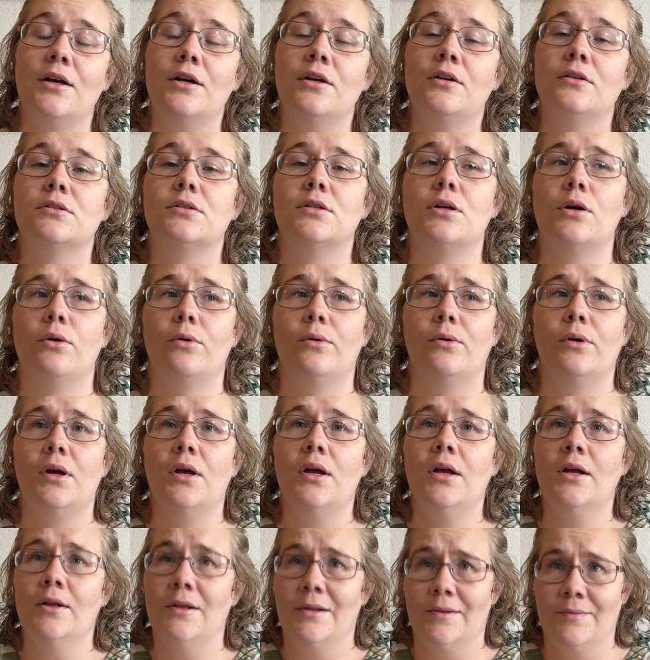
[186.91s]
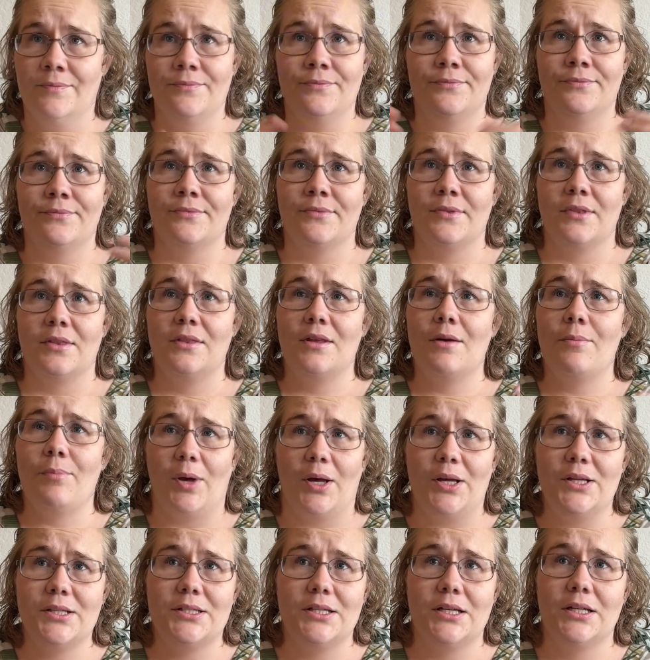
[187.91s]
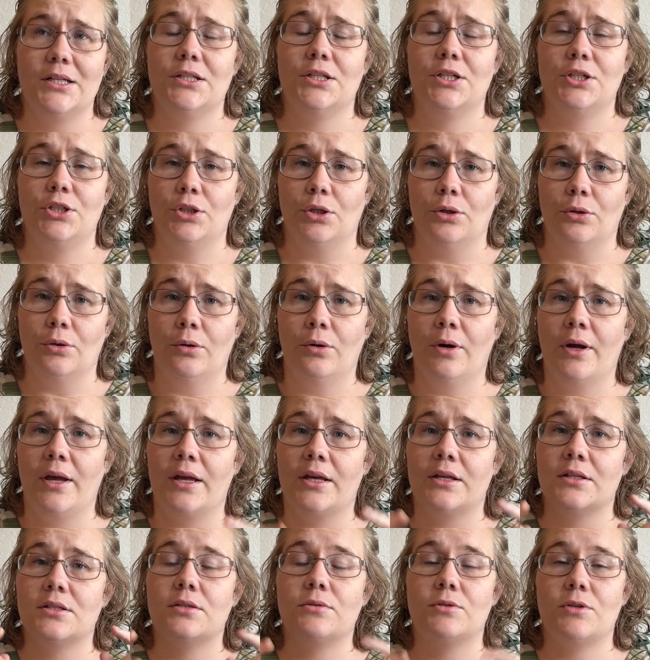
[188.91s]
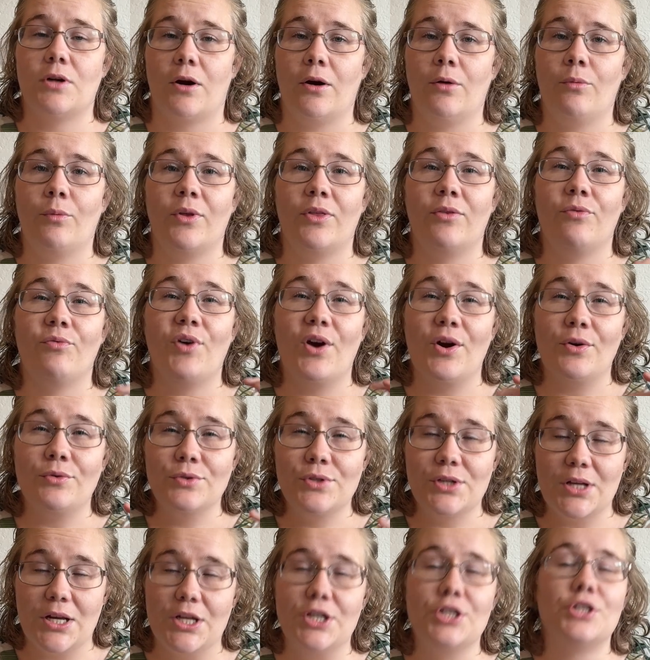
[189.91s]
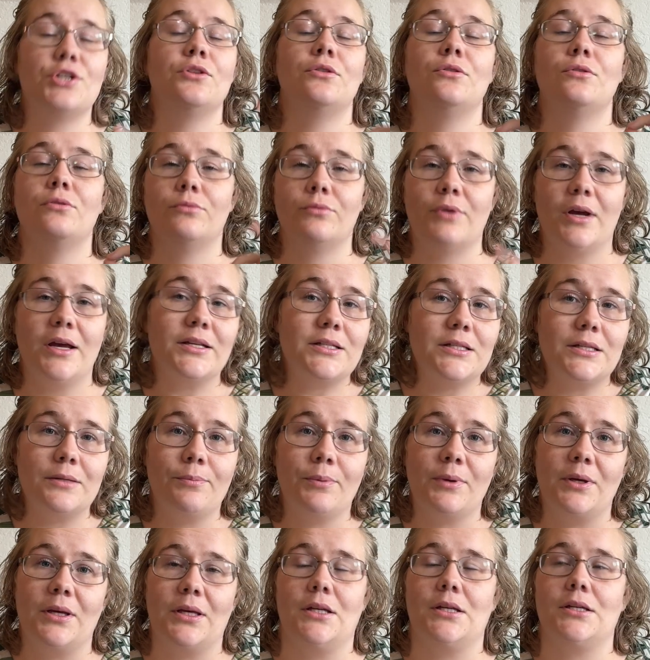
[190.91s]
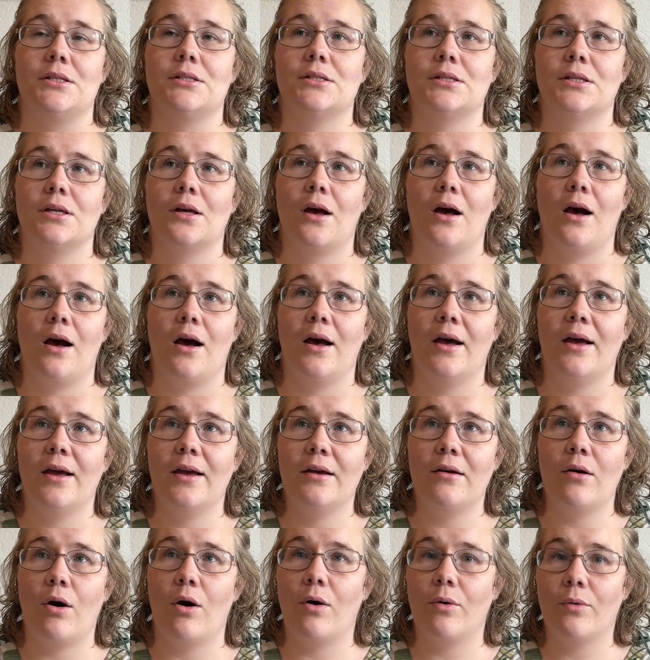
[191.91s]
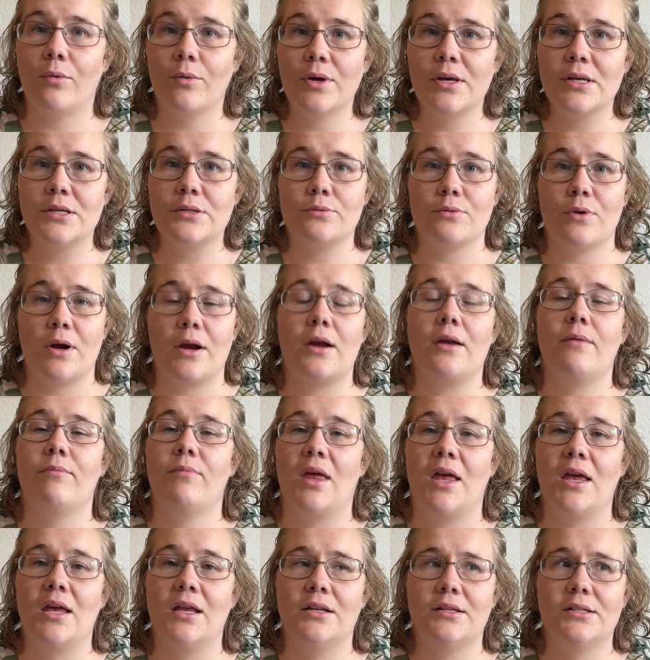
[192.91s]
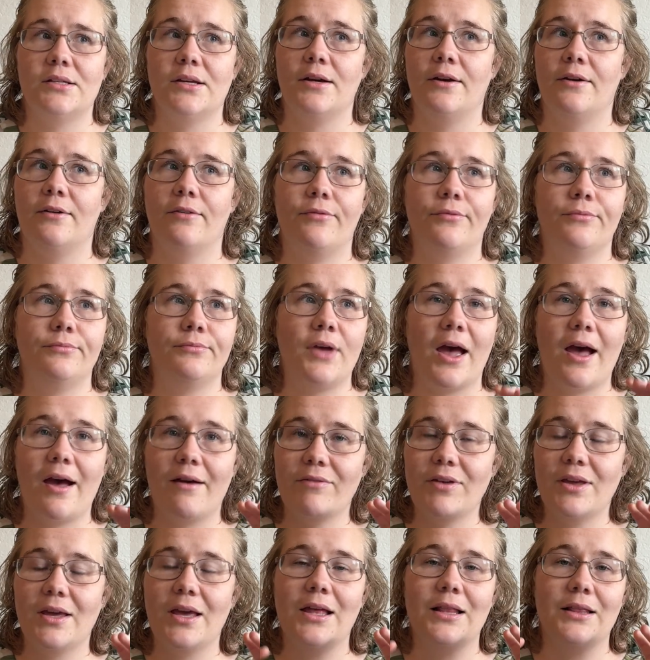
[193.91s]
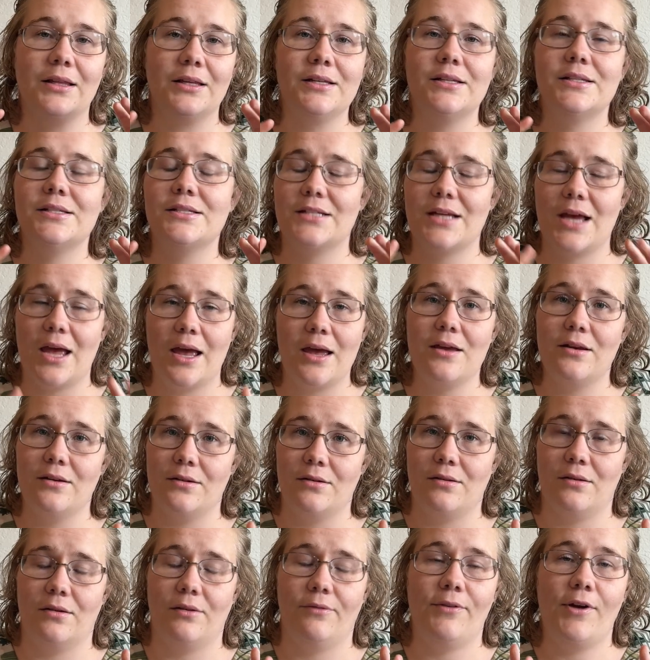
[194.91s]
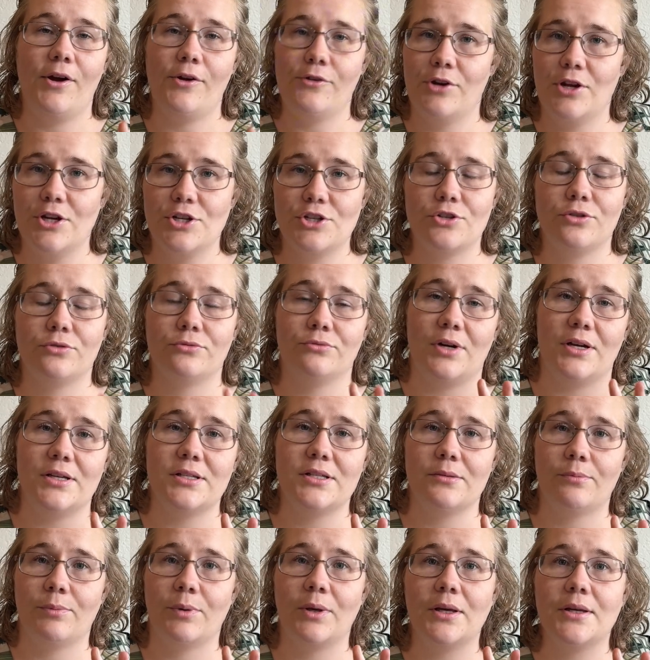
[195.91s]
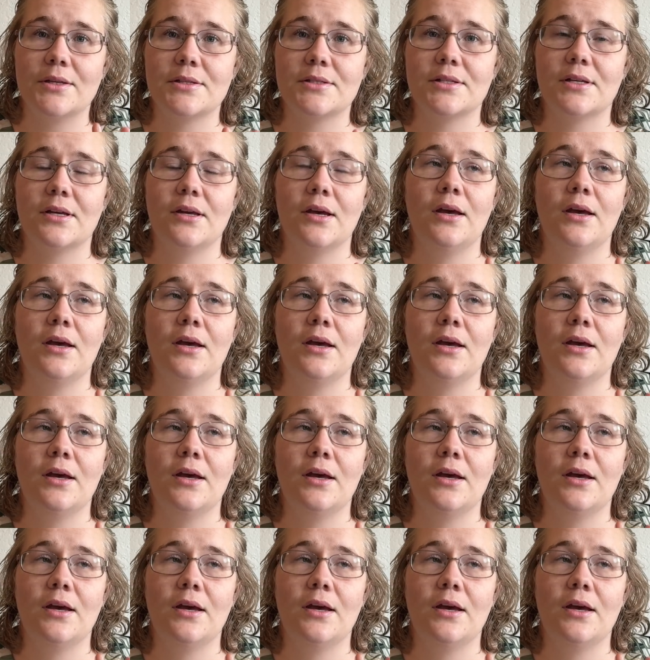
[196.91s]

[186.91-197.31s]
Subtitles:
So the best thing to do is start with foundational recipes. I always recommend having at least 10 foundational recipes.